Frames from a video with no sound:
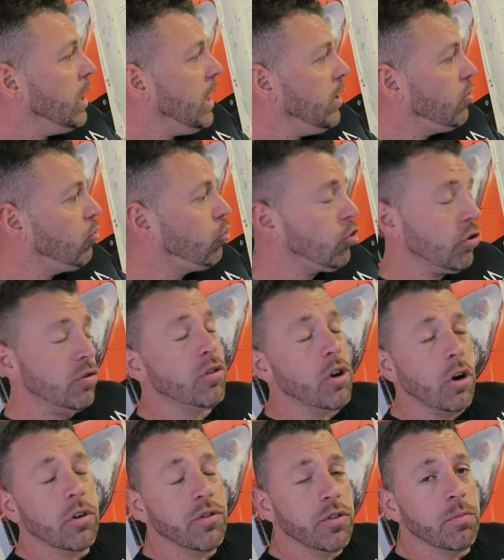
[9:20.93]
It's just
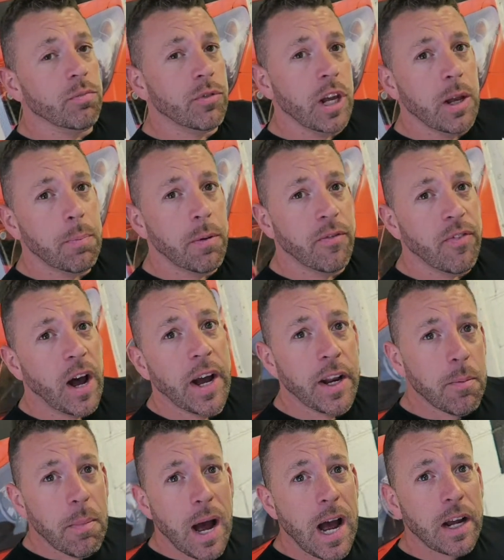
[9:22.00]
got some deeper,
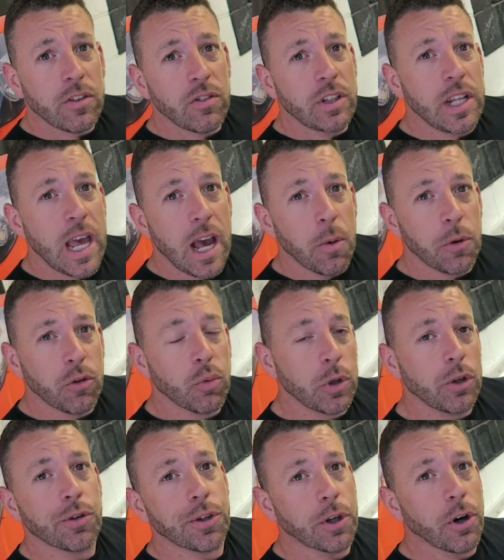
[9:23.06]
finer marks in there which
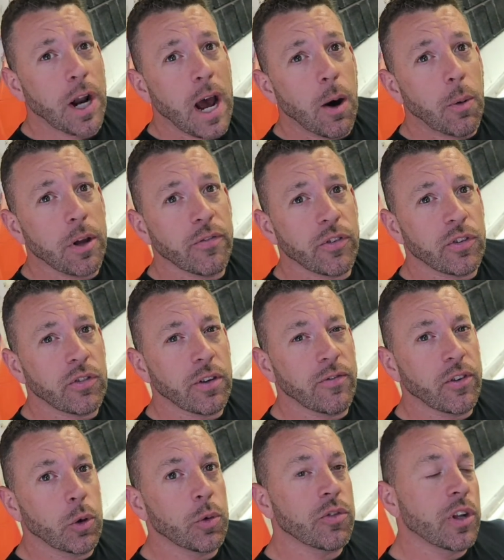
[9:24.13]
we could have got out
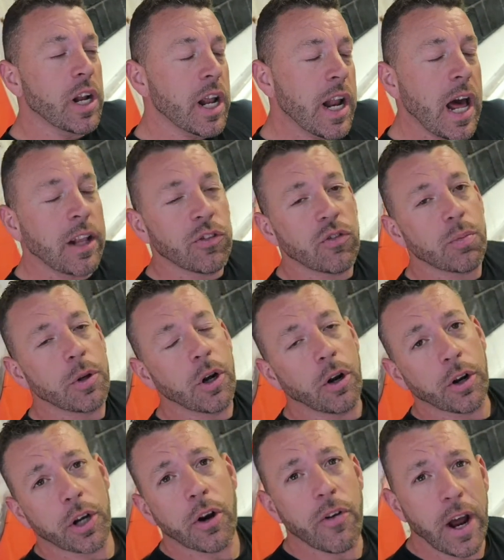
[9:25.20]
if it was an enhancement
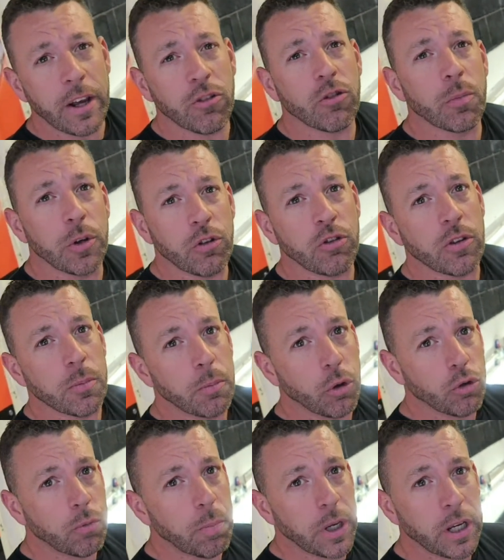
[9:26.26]
or a correction, which is a
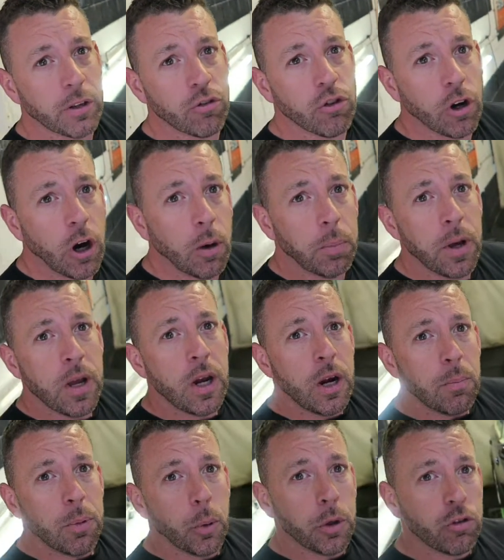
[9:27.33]
much bigger job.
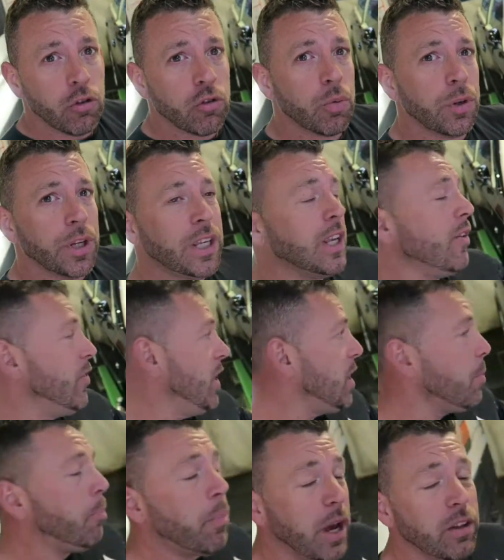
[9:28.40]
But we just want to give
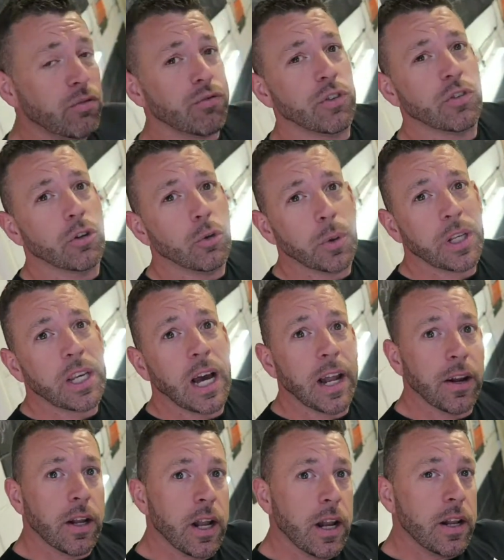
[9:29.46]
it the best result we
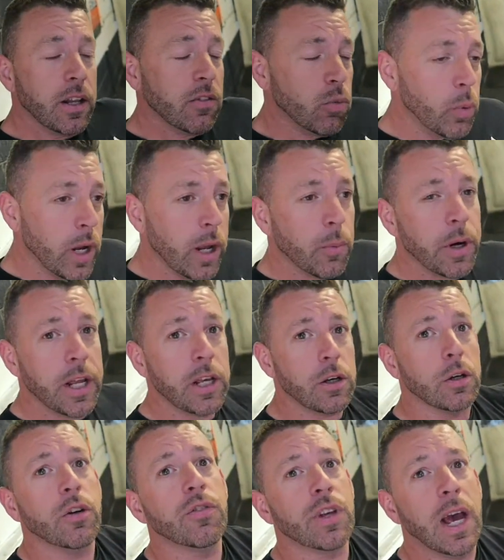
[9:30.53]
can, and then this way when
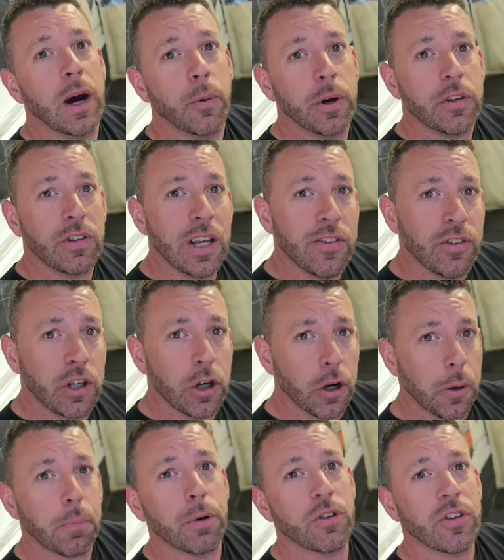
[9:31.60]
it goes out it's even
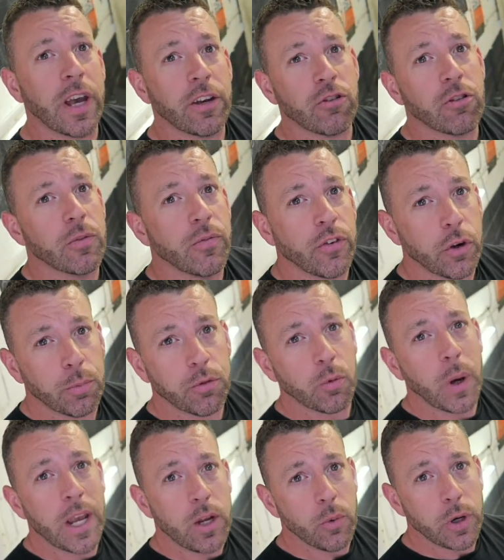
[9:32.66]
got a protection for up
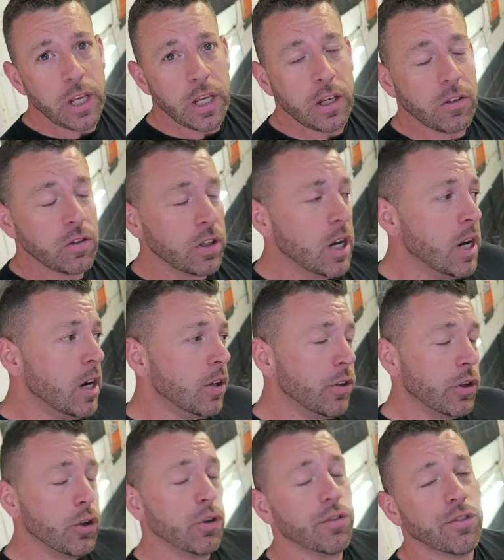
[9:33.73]
to 8 weeks.
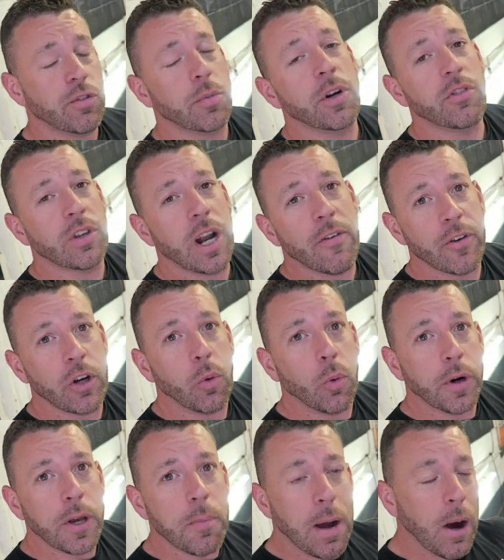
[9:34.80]
The customer isn't having to
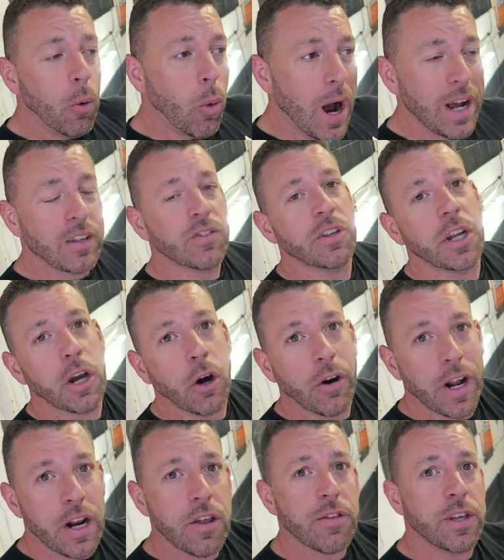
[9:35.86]
worry about waxing it
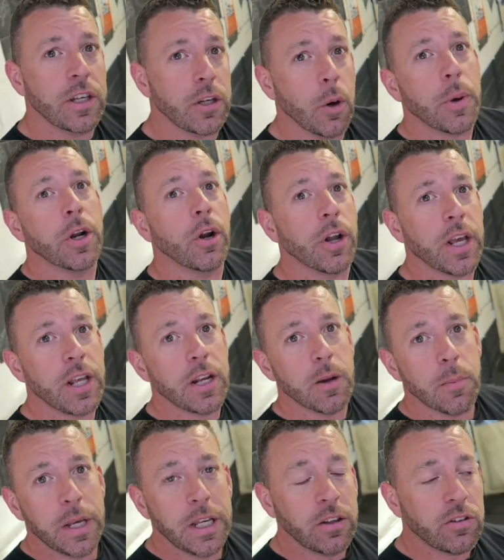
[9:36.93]
or anything going on it
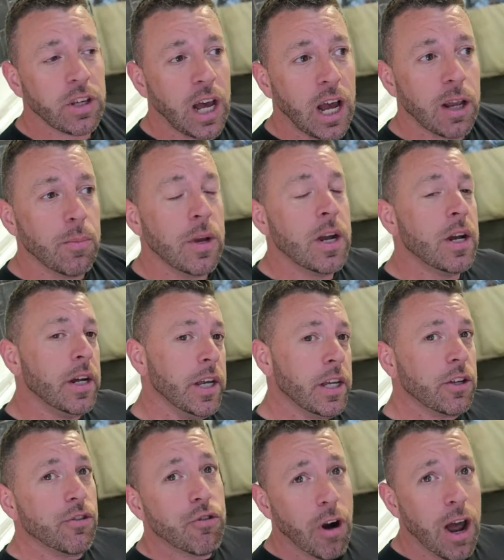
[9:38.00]
in the meantime.
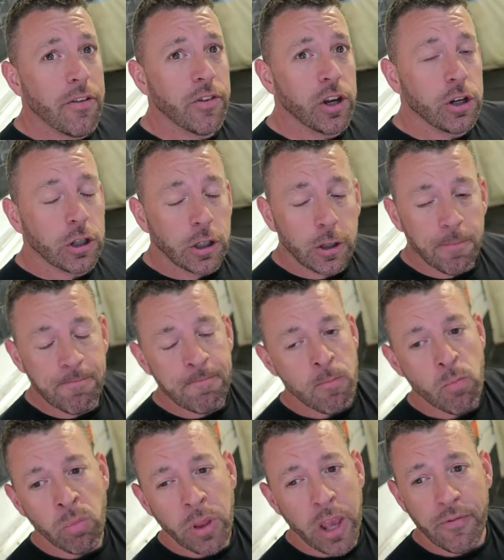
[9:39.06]
He can drive it home.
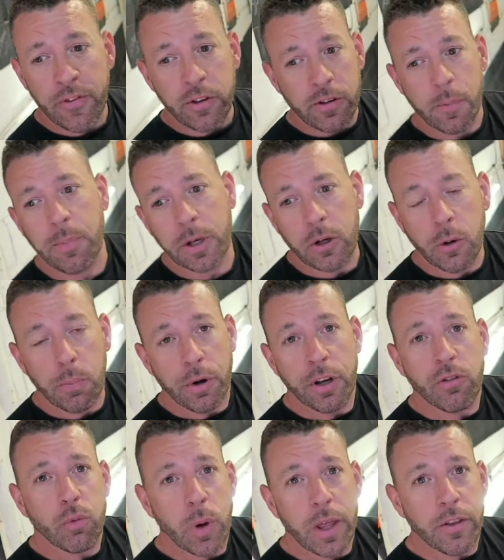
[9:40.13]
If it's typical
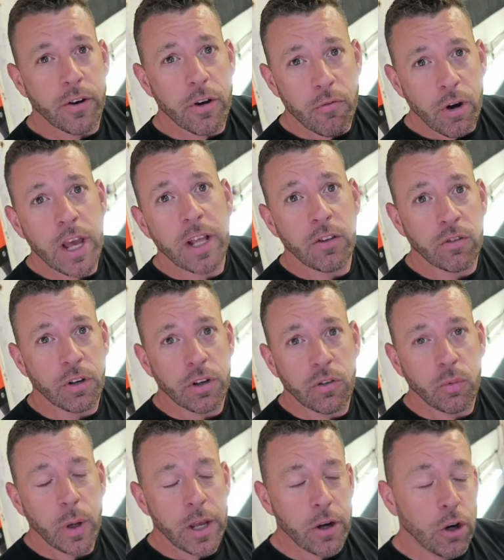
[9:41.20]
British weather, it rains on
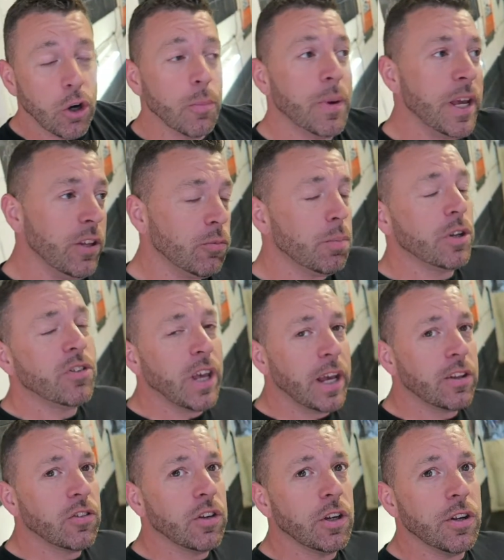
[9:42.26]
his way home, it's
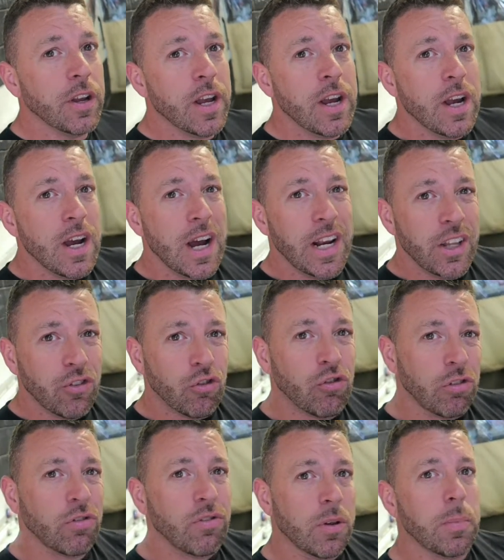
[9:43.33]
protected, and
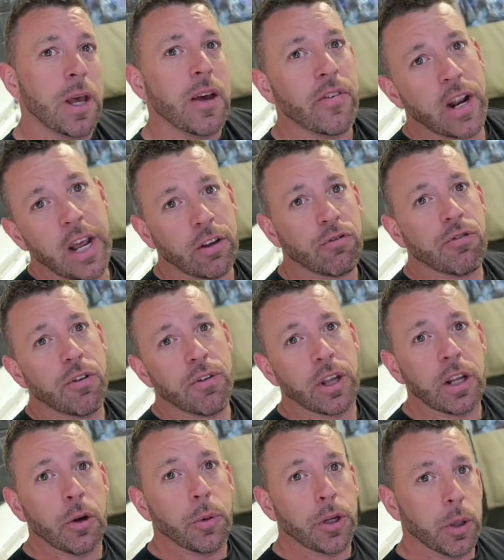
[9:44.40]
it's just a bit of an extra
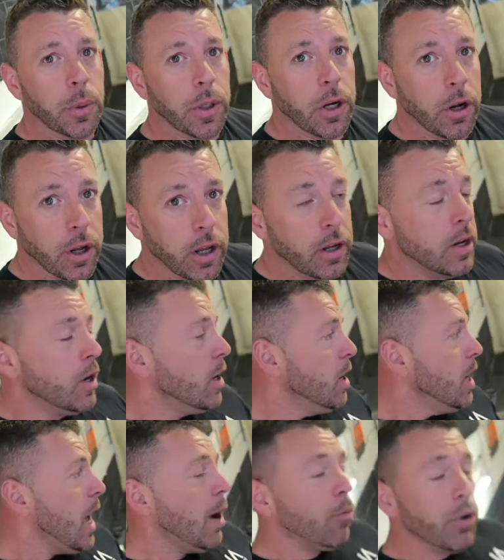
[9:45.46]
thing that we're doing on it.
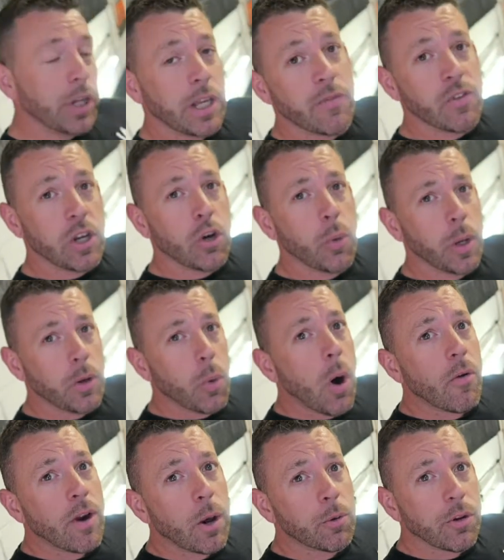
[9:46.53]
I'm going to give you a quick
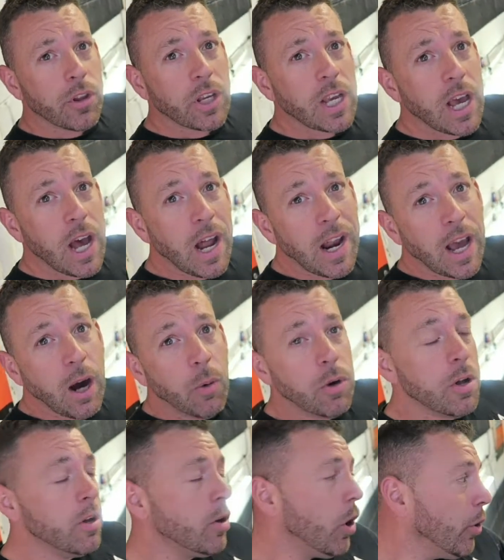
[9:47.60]
walk around of the car now.
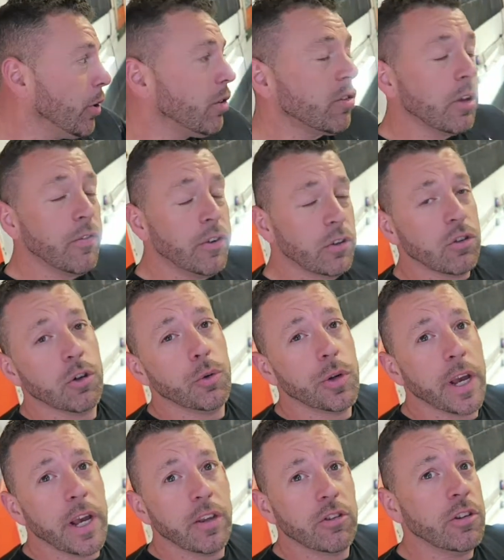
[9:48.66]
Honestly, for 2
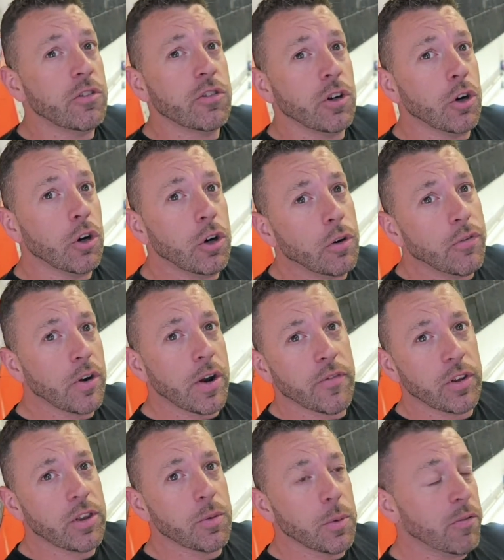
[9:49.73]
days in total, for
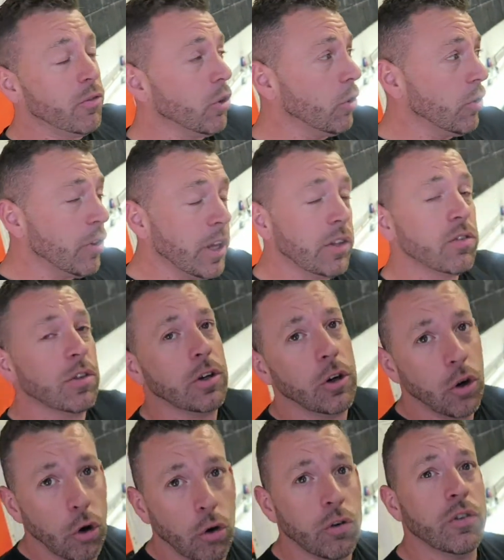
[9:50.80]
everything we've done, this
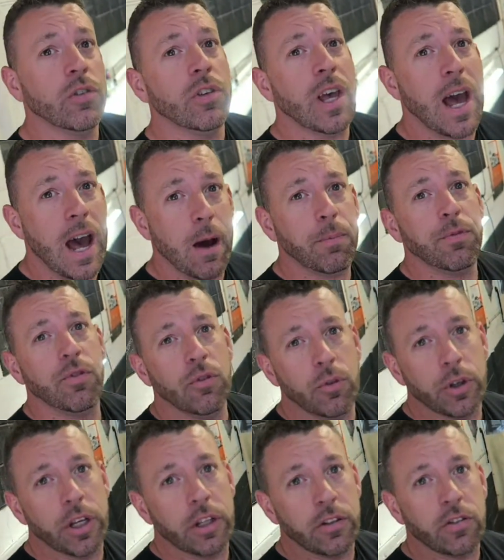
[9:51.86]
looks
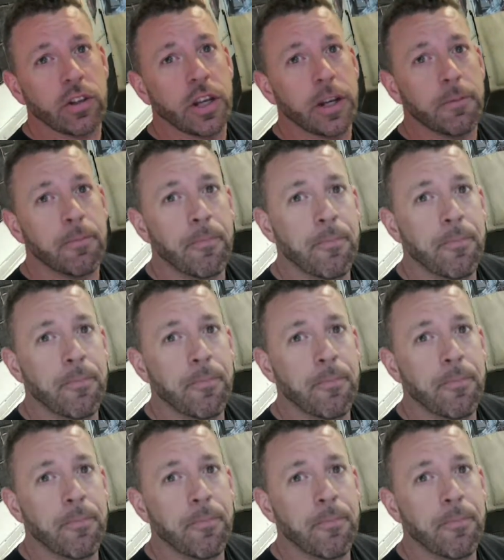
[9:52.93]
absolutely insane.